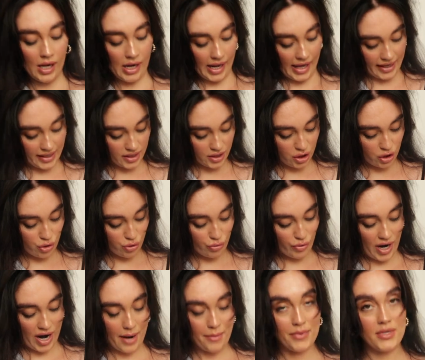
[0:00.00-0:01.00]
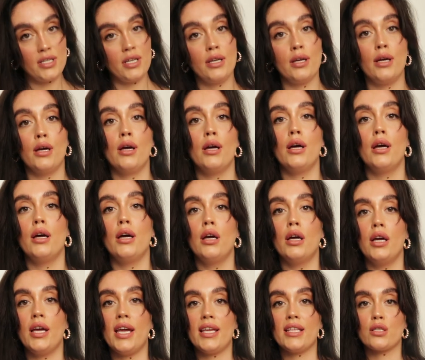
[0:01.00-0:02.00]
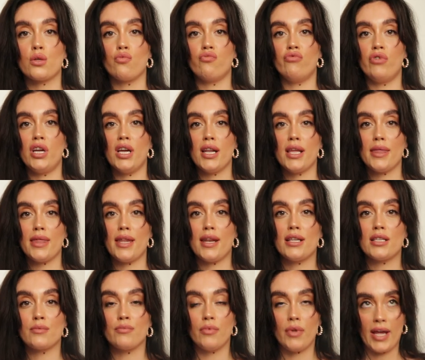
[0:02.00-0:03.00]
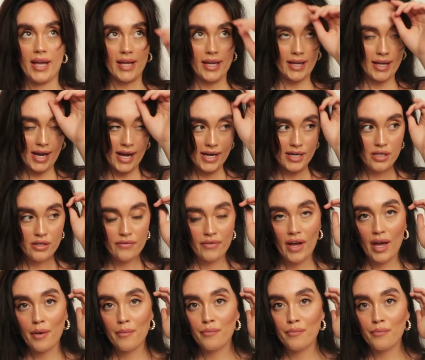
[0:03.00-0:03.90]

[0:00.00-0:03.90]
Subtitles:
like striped, it's really thin, it's like kind of